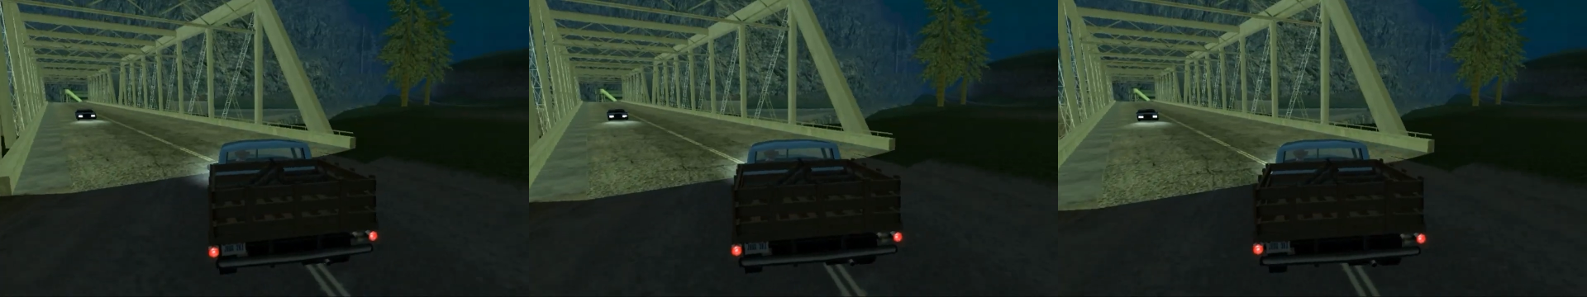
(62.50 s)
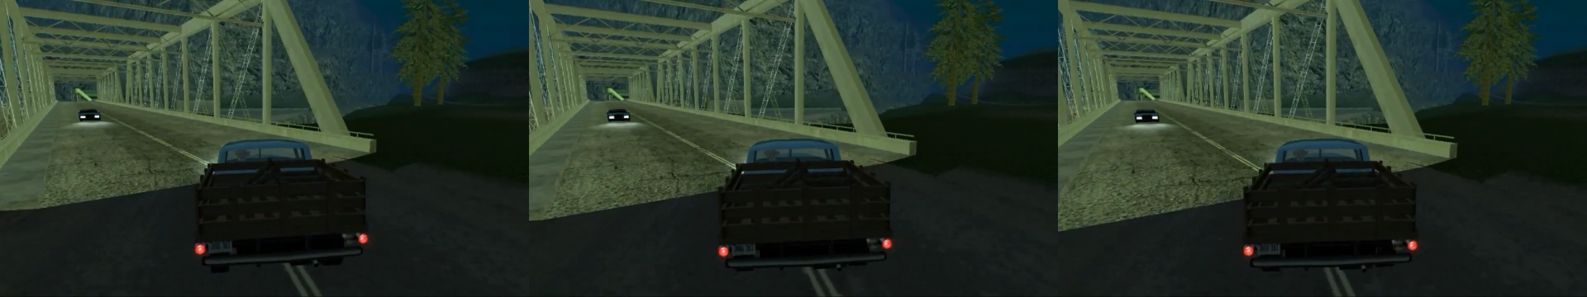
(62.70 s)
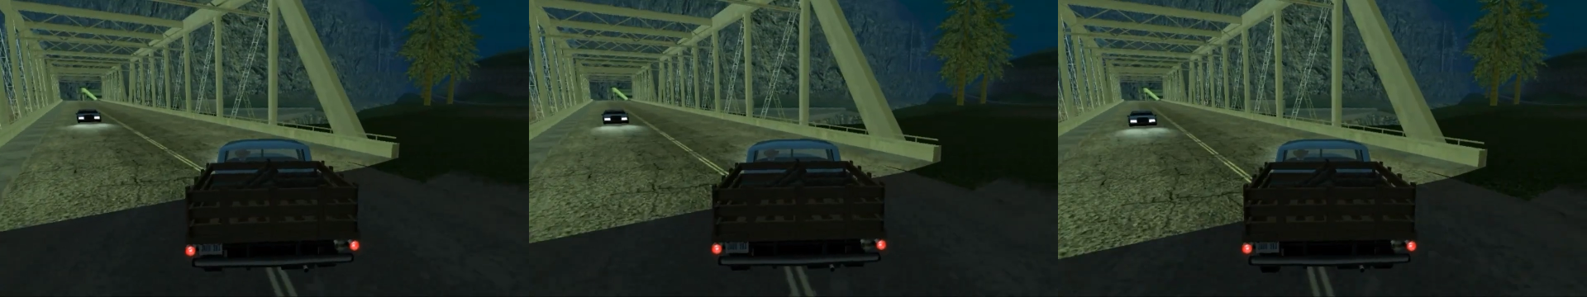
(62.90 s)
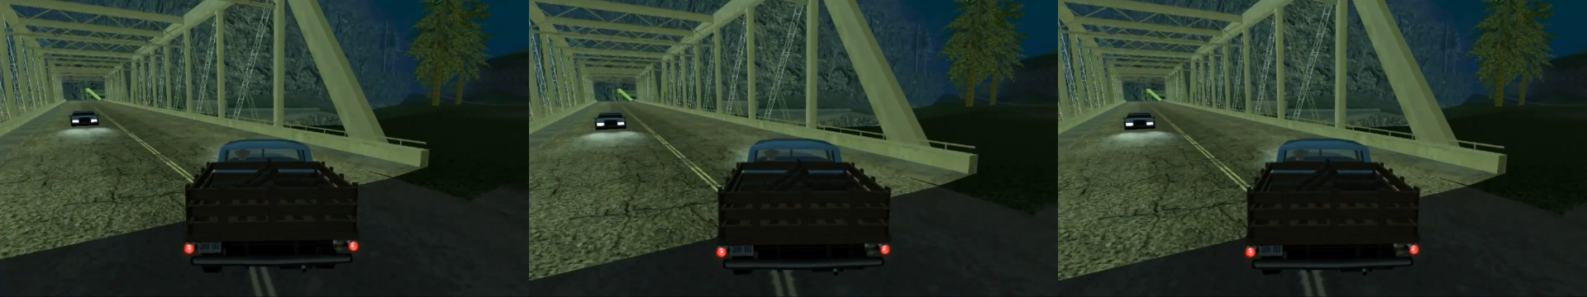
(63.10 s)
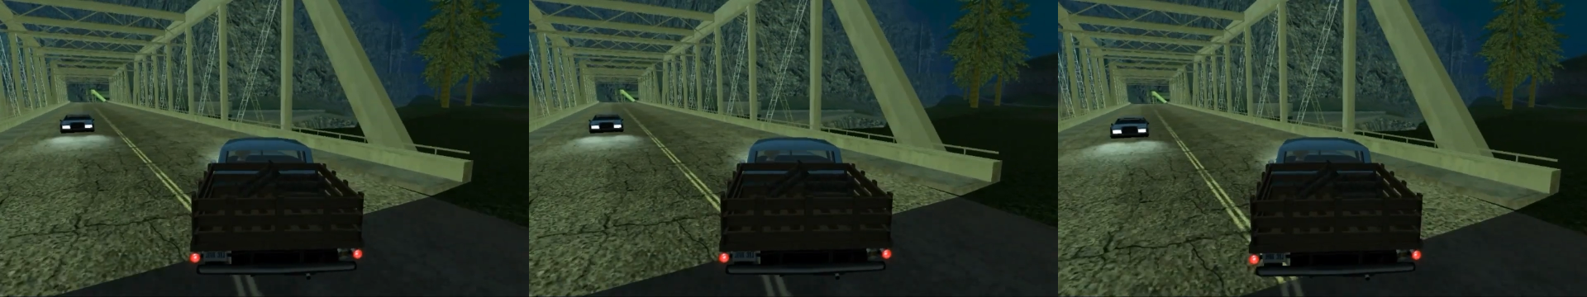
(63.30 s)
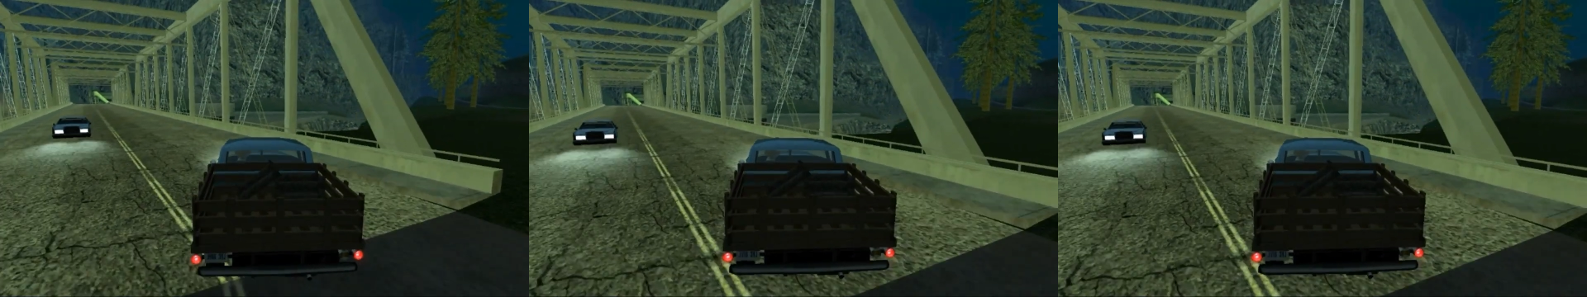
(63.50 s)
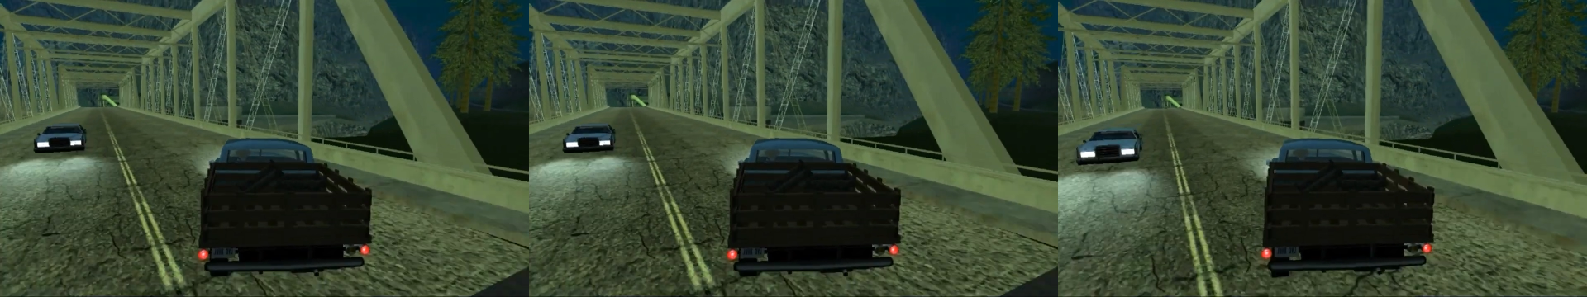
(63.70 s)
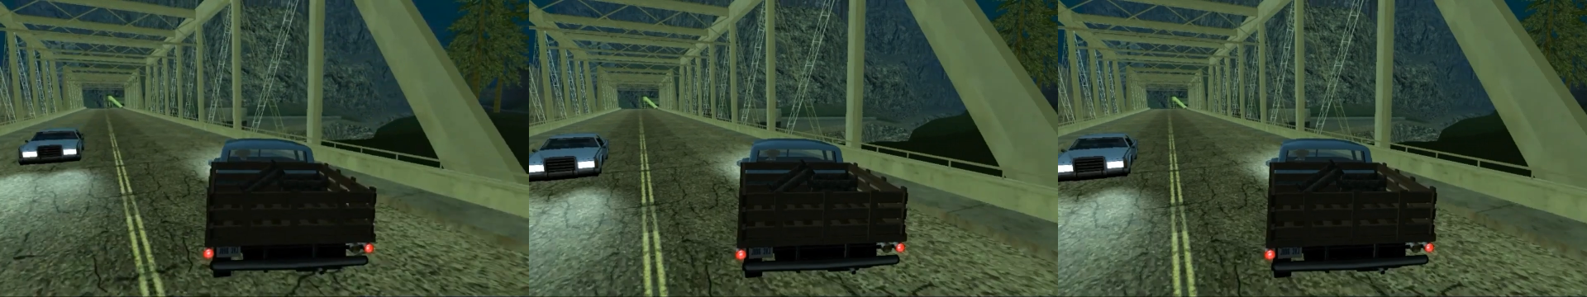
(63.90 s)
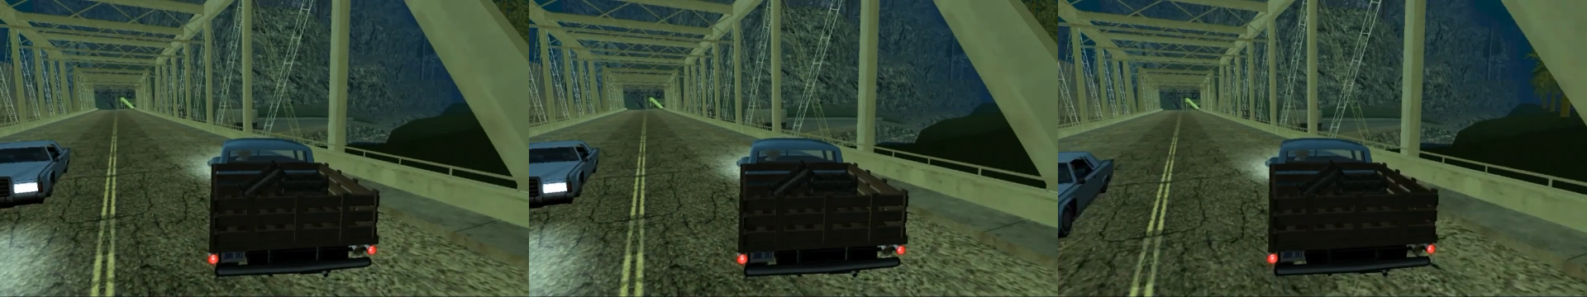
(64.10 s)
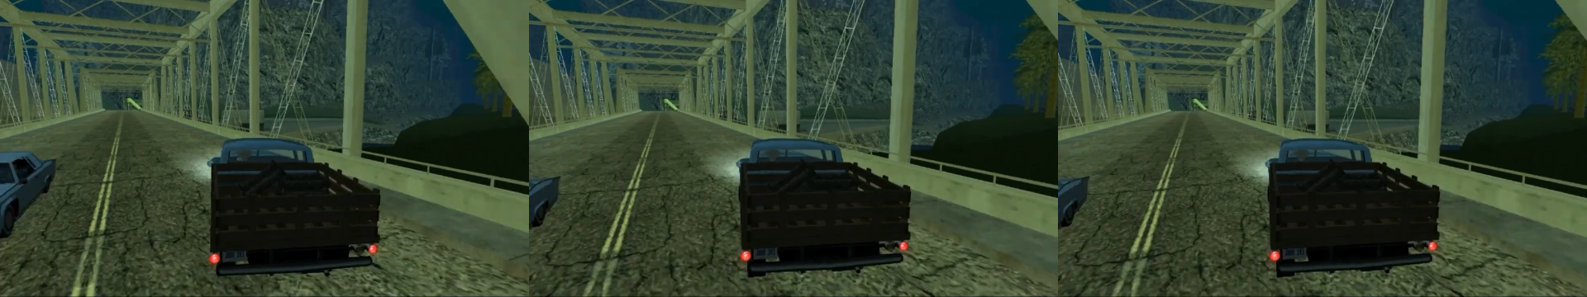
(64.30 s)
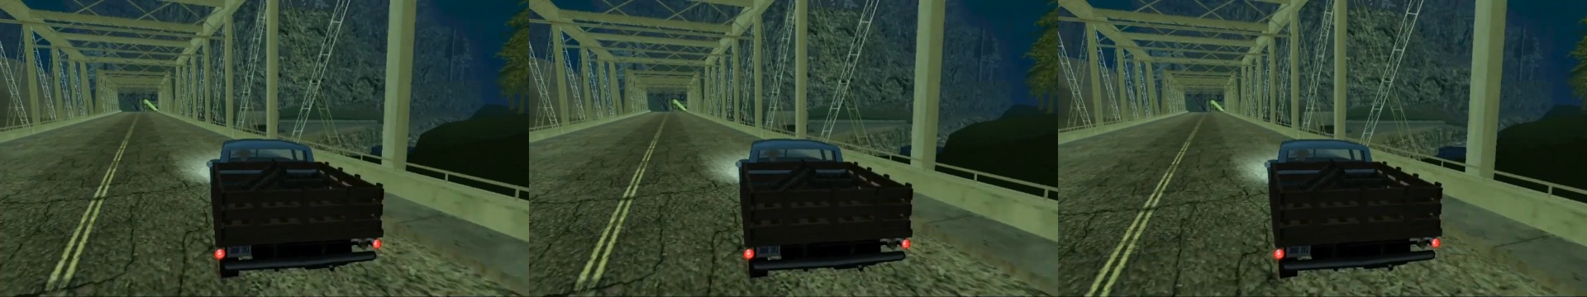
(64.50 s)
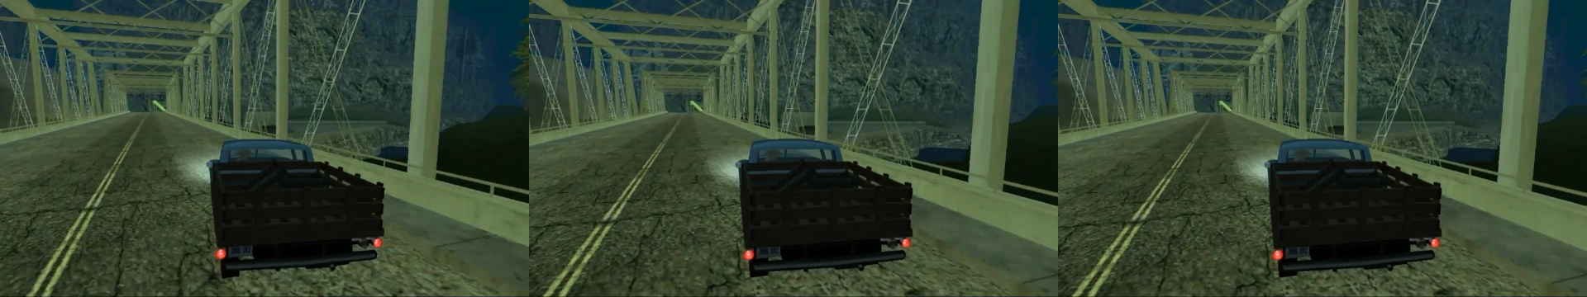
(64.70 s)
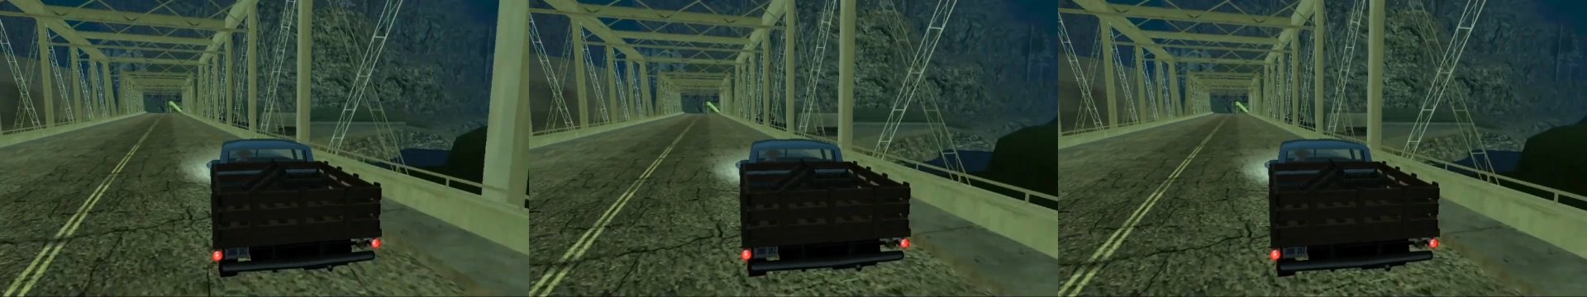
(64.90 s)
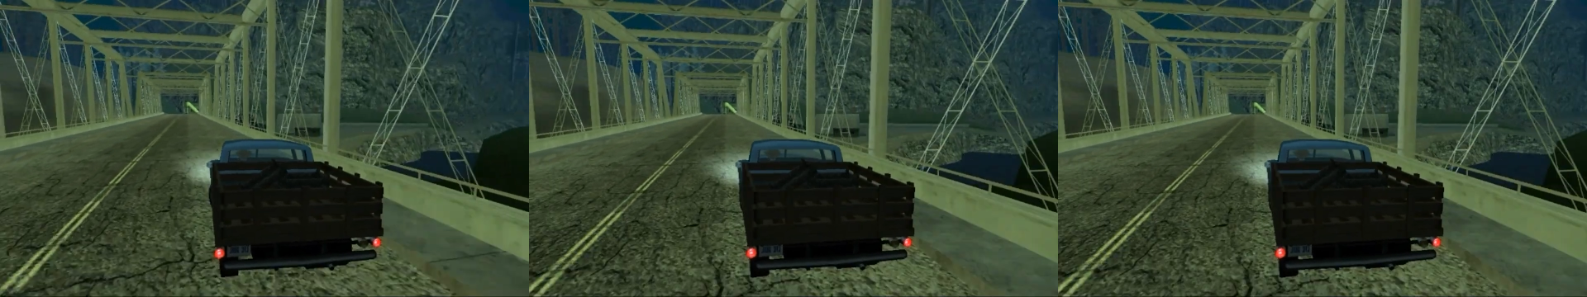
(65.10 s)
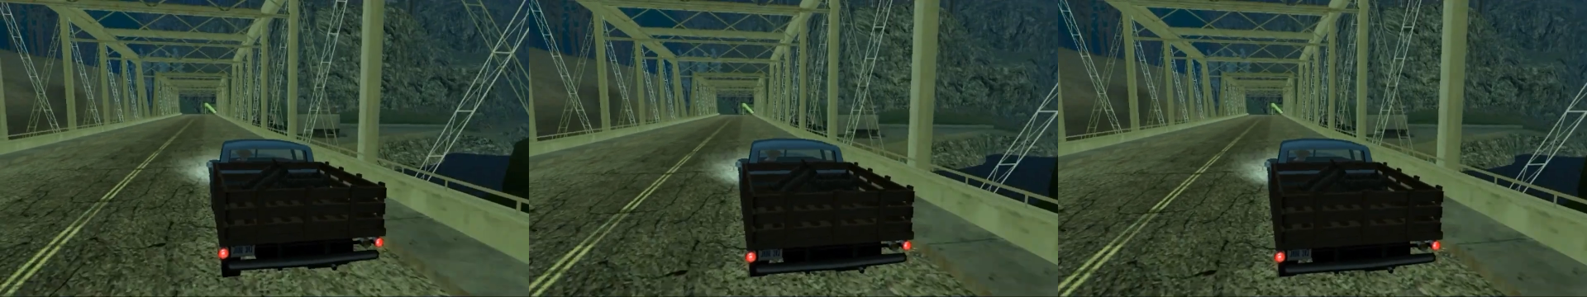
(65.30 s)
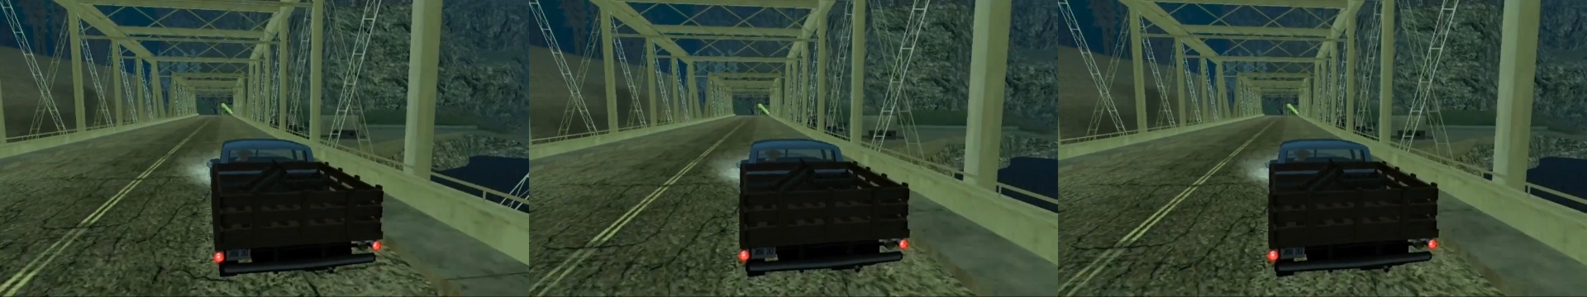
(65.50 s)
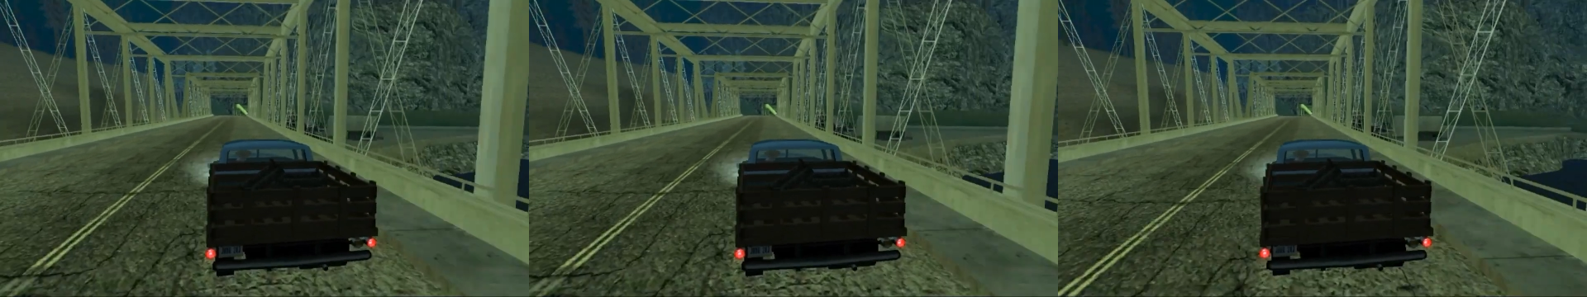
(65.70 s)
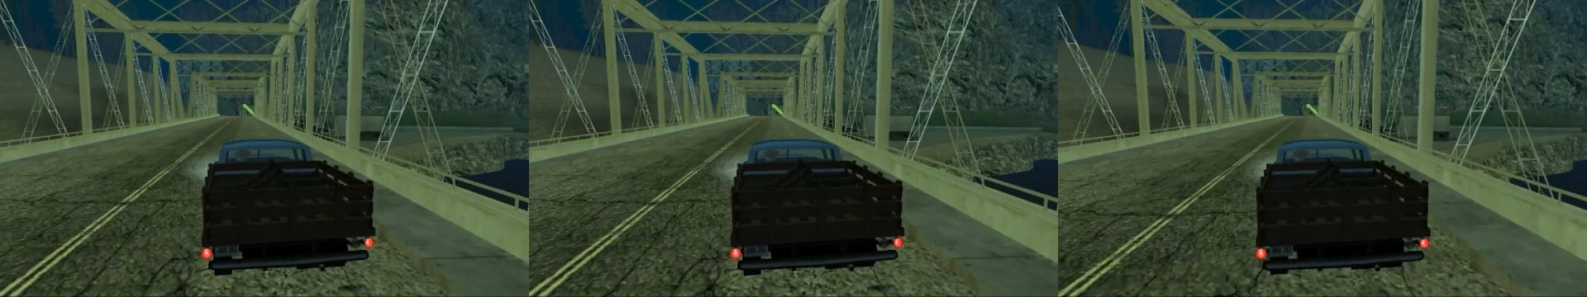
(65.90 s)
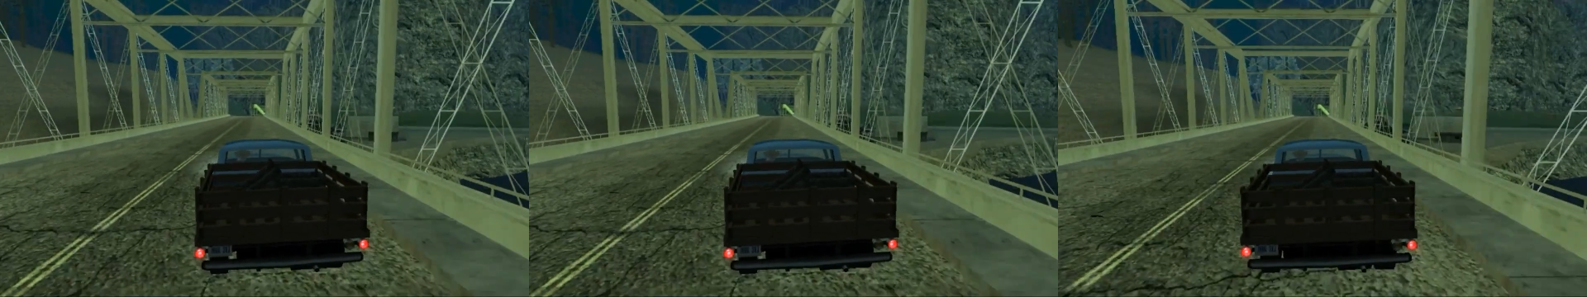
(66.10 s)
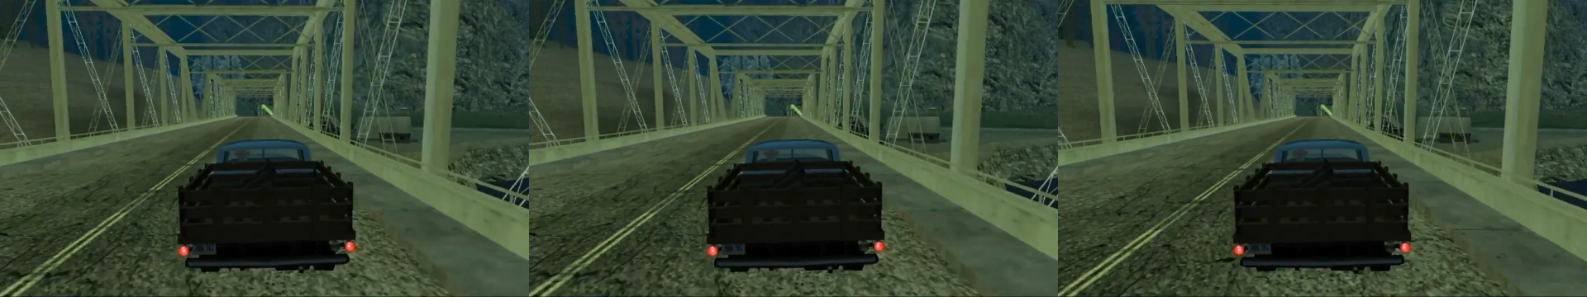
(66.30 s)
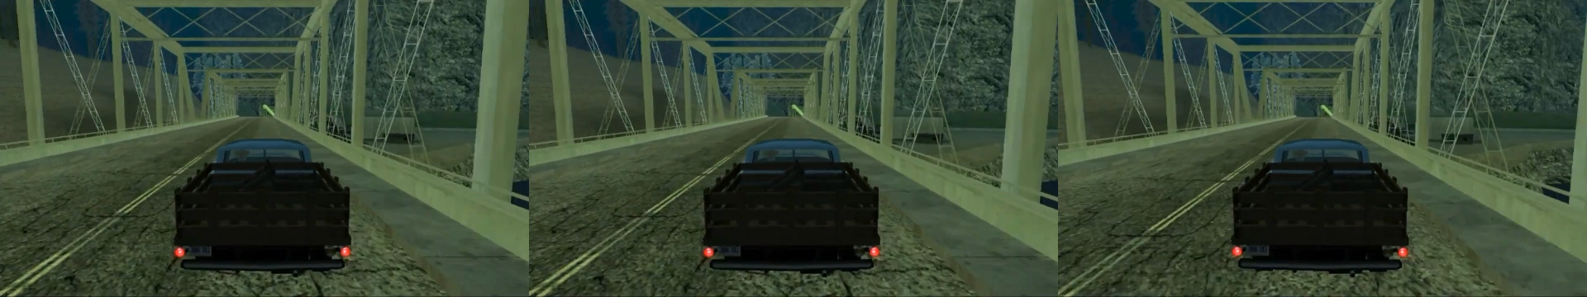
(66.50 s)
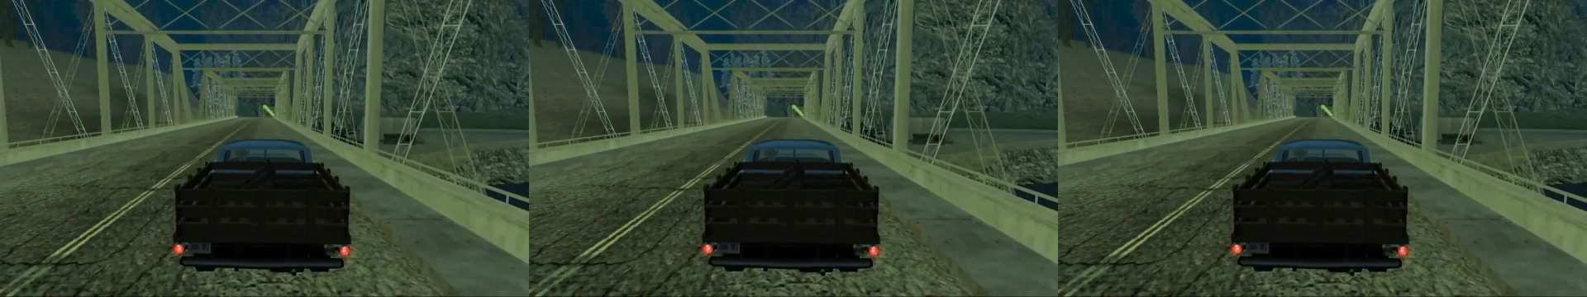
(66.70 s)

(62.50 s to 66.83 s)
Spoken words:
No face is visible, so there are no lips to read.